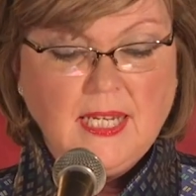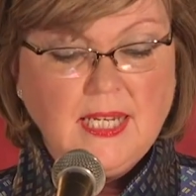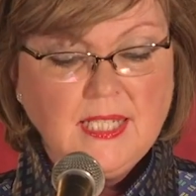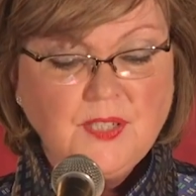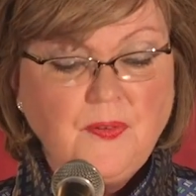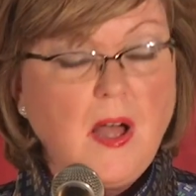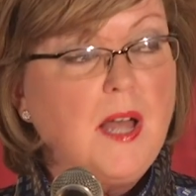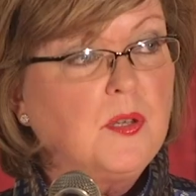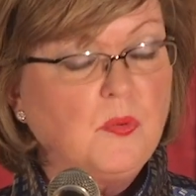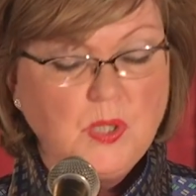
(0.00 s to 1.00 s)
His
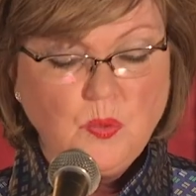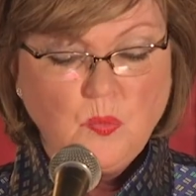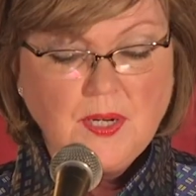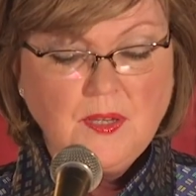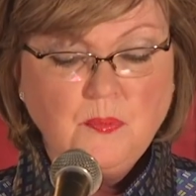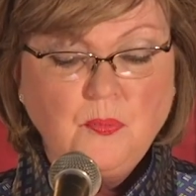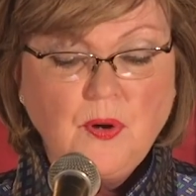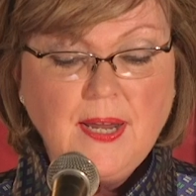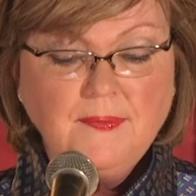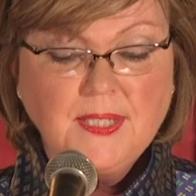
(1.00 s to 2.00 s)
father was one of the
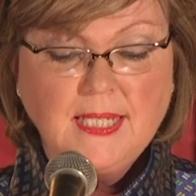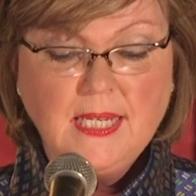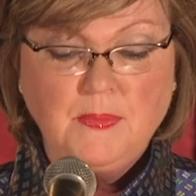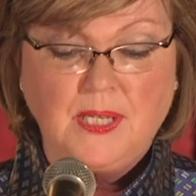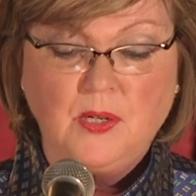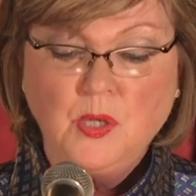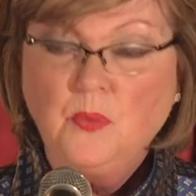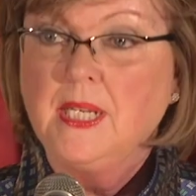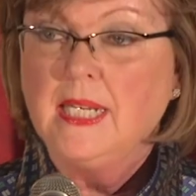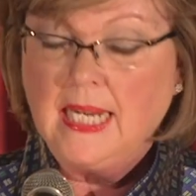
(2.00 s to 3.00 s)
brave seamen
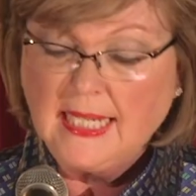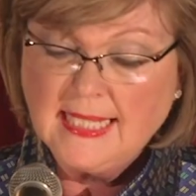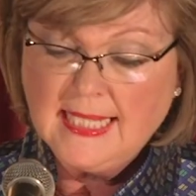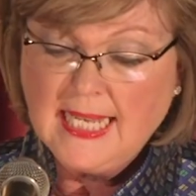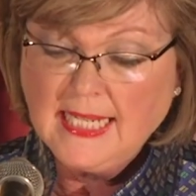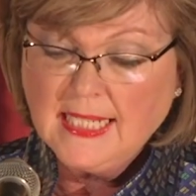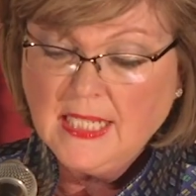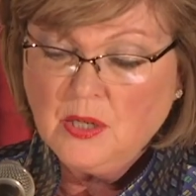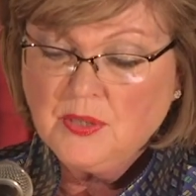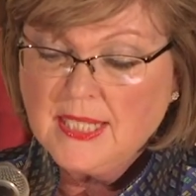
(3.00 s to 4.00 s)
who in
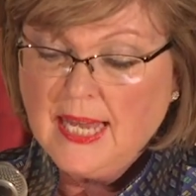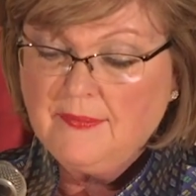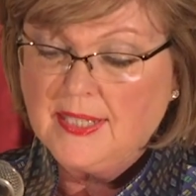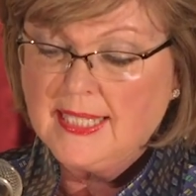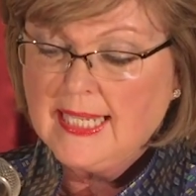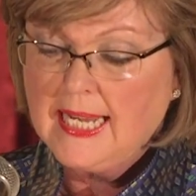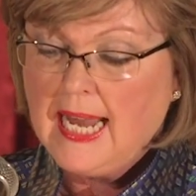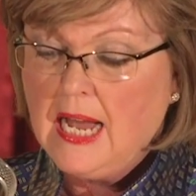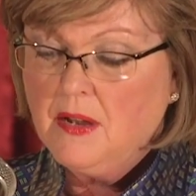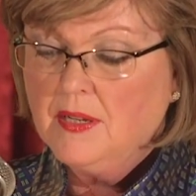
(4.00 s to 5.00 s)
1907 set
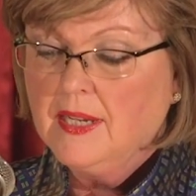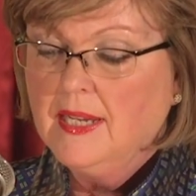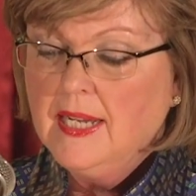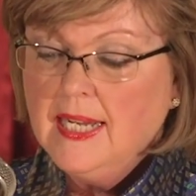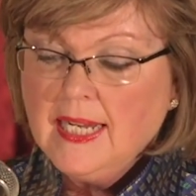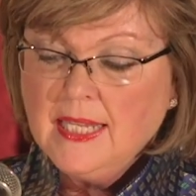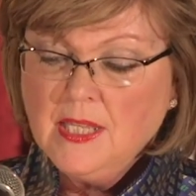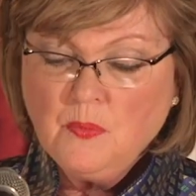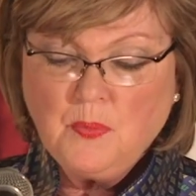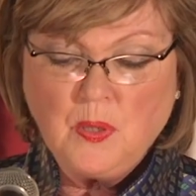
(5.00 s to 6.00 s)
out in
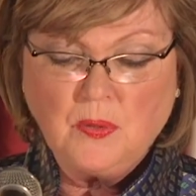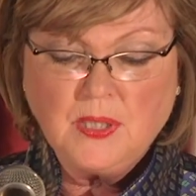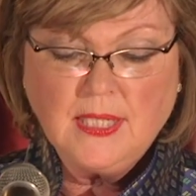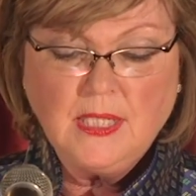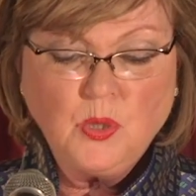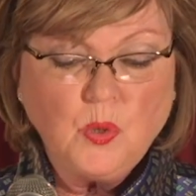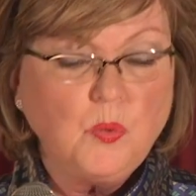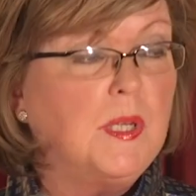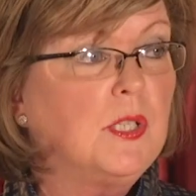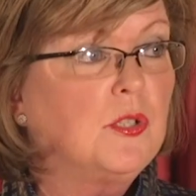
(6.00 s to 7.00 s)
their boats into a
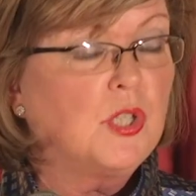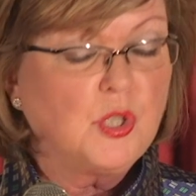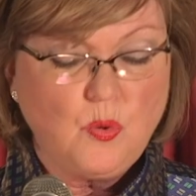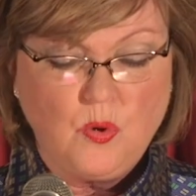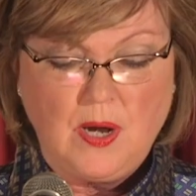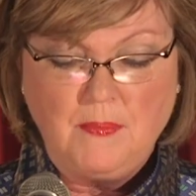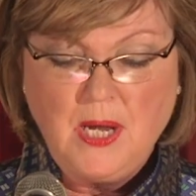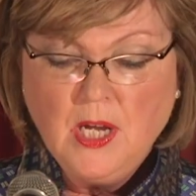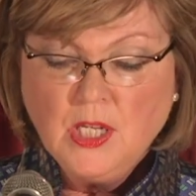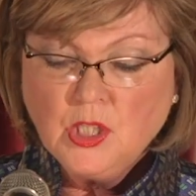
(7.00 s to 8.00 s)
winter storm
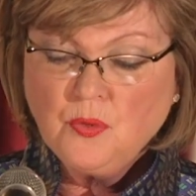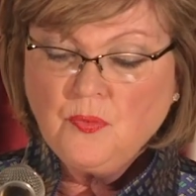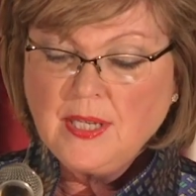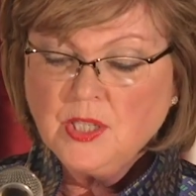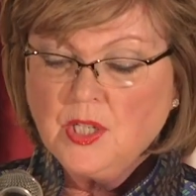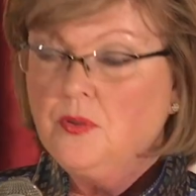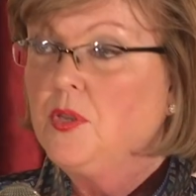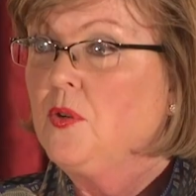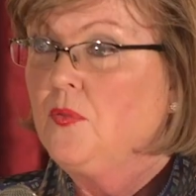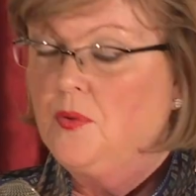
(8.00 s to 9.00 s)
to rescue
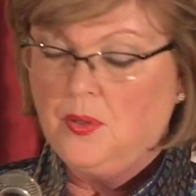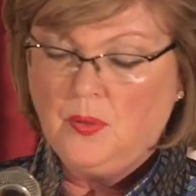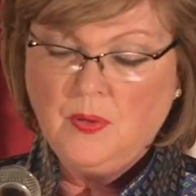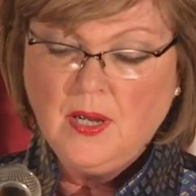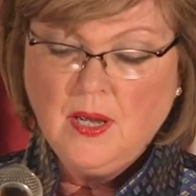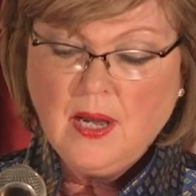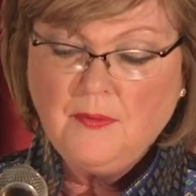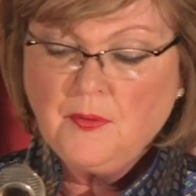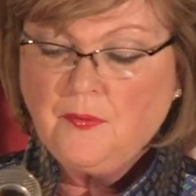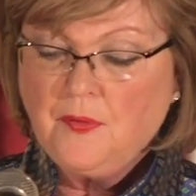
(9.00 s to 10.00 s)
the crew
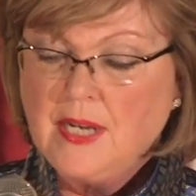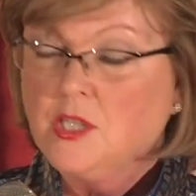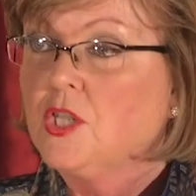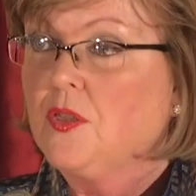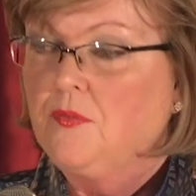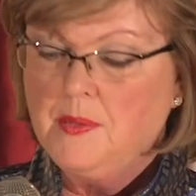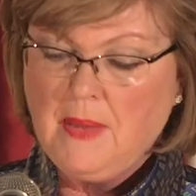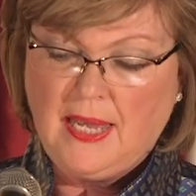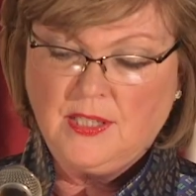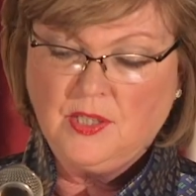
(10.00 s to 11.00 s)
of a French
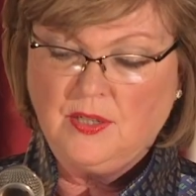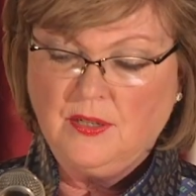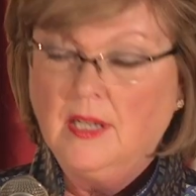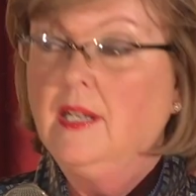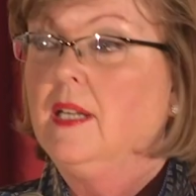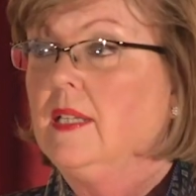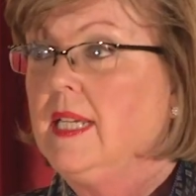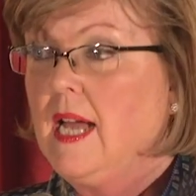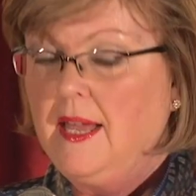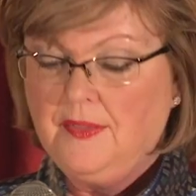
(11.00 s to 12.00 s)
three-master,
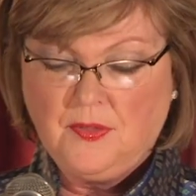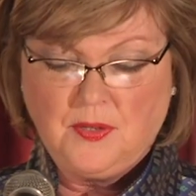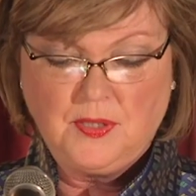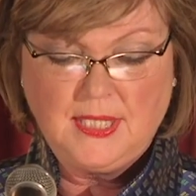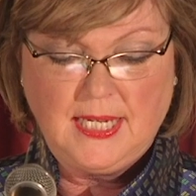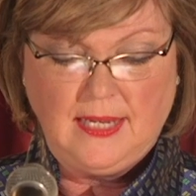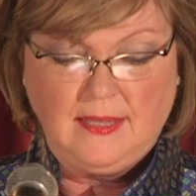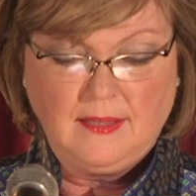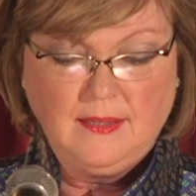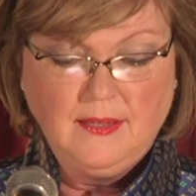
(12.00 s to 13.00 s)
Leon XIII,